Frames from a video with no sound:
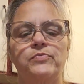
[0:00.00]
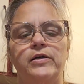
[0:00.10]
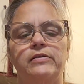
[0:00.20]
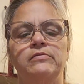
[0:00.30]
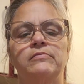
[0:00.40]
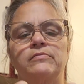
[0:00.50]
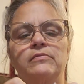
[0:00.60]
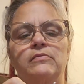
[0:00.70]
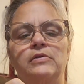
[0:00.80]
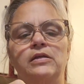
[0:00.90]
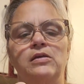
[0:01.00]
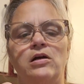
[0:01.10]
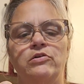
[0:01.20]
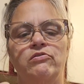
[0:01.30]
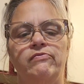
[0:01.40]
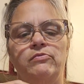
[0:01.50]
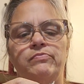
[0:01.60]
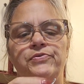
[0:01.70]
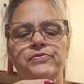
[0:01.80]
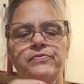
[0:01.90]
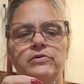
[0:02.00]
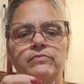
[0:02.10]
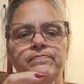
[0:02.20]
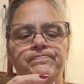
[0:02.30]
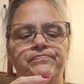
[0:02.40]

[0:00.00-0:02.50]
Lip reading: one, yarn over and pull through.